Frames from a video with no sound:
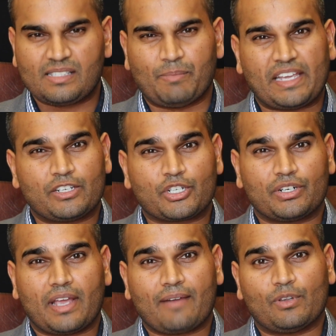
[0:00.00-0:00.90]
Making
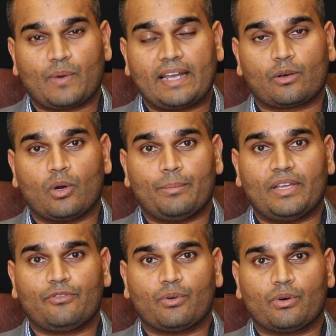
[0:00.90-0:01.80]
sure you have the right
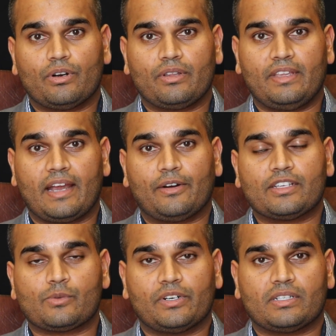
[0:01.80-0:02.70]
equipment for the
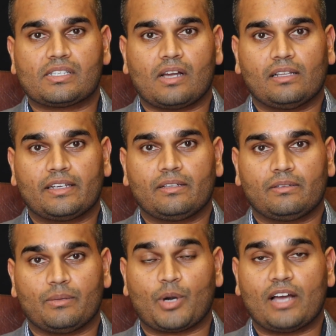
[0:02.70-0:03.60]
areas where you're installing
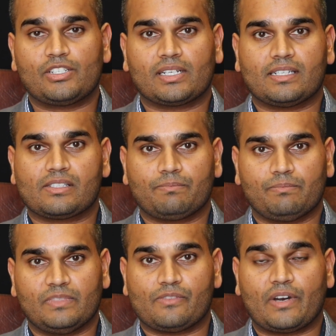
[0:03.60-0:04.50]
the project is
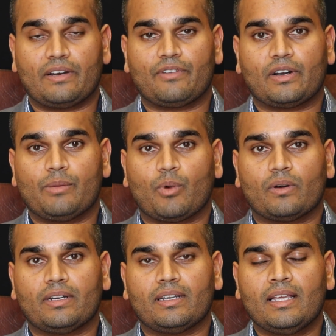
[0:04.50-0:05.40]
very, very
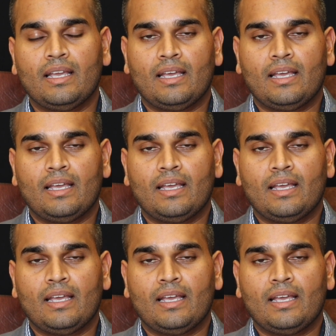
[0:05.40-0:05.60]
important.